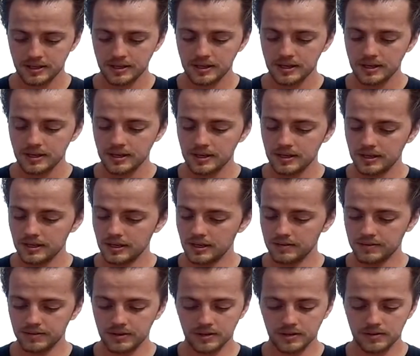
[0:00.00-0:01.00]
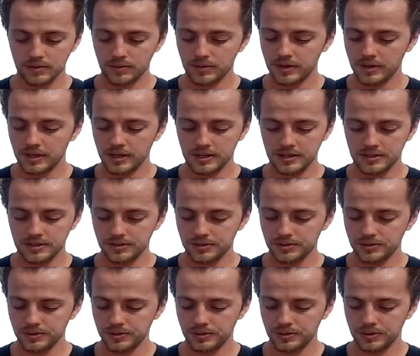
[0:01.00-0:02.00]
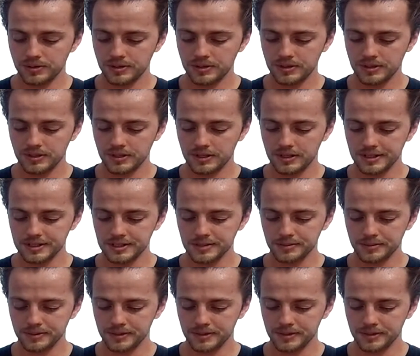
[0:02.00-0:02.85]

yeah, if you ever want to get into a discipline